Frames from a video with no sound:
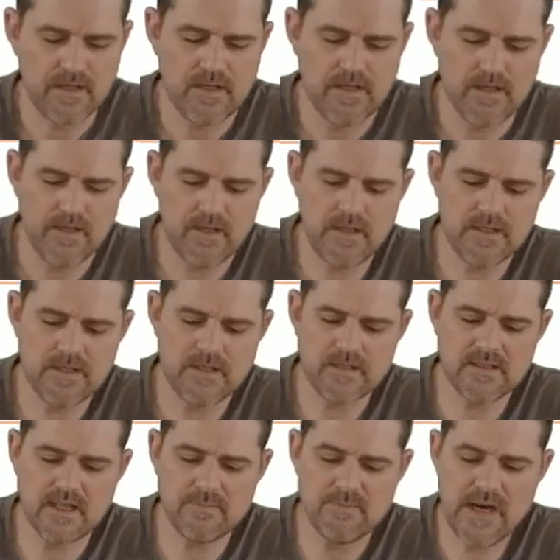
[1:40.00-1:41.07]
And I said
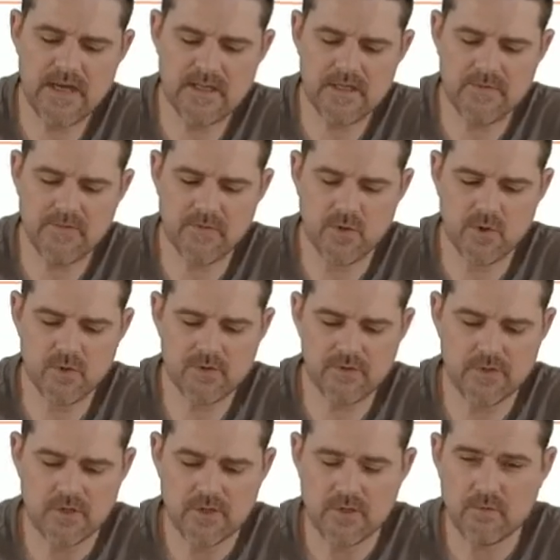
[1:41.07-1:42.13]
that by default,
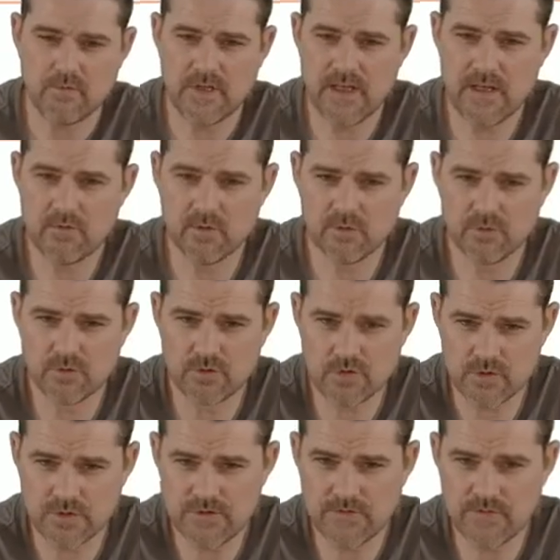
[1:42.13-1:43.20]
when I want to
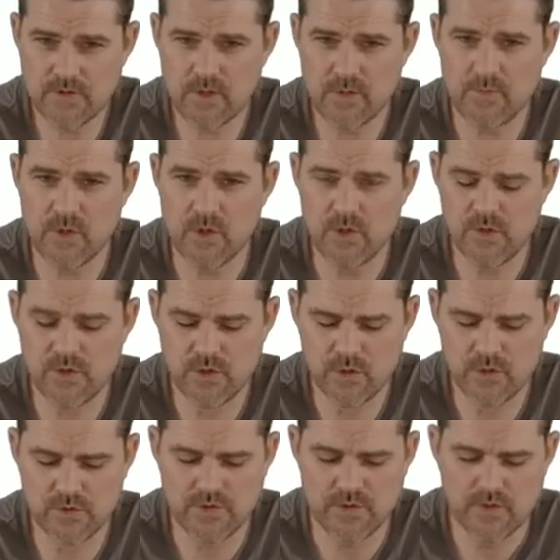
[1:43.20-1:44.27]
transform a
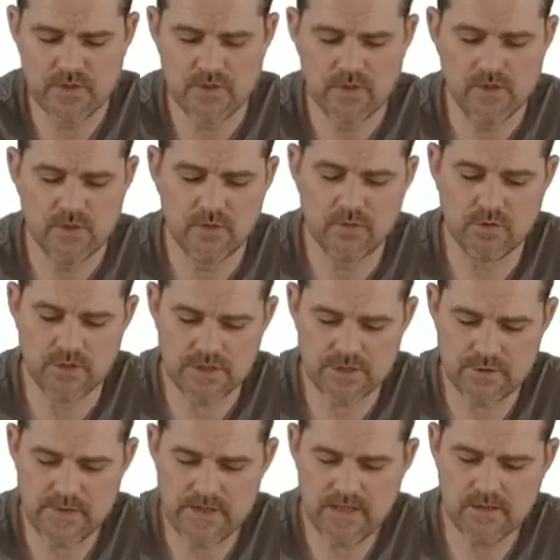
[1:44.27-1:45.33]
node to a
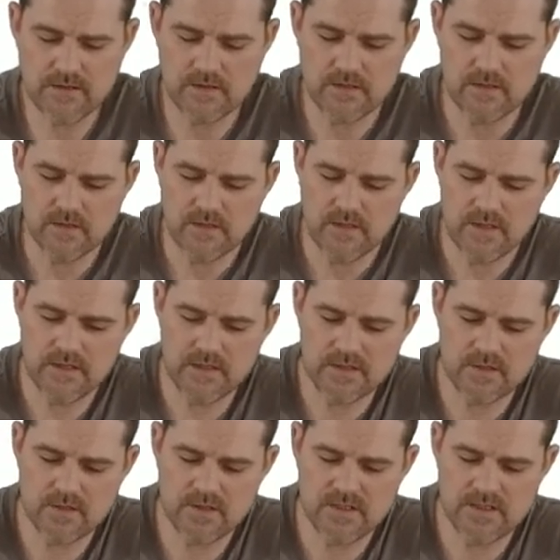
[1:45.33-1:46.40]
string, it
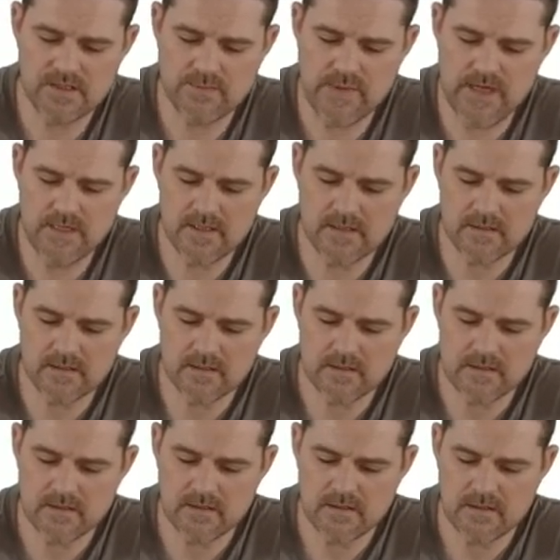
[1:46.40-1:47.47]
just displays
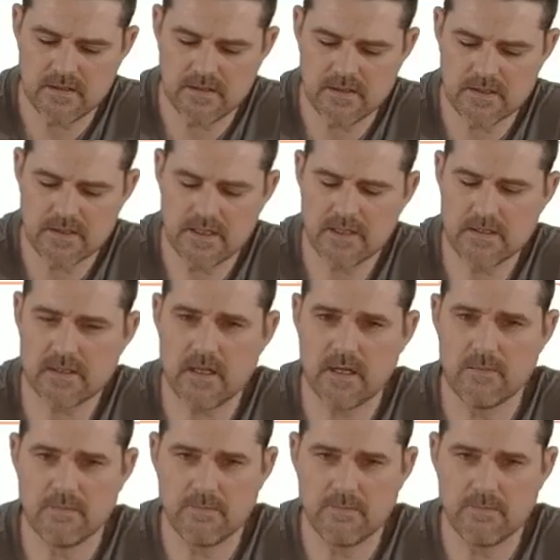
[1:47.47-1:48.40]
its class name.